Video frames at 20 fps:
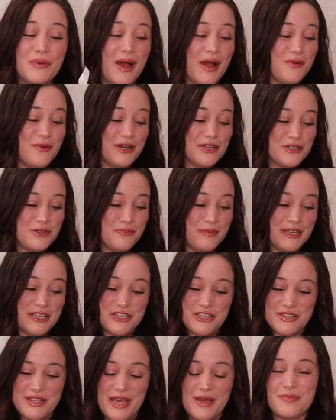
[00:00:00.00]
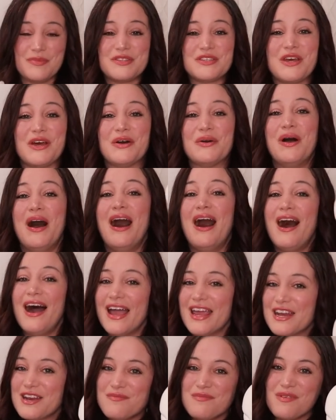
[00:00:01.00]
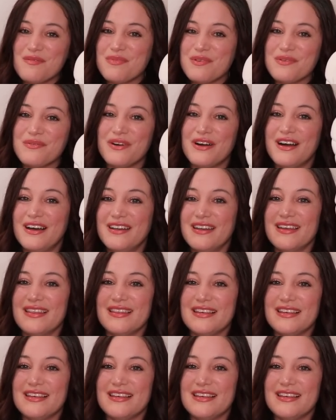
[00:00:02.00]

I want to pinch them. So item number one,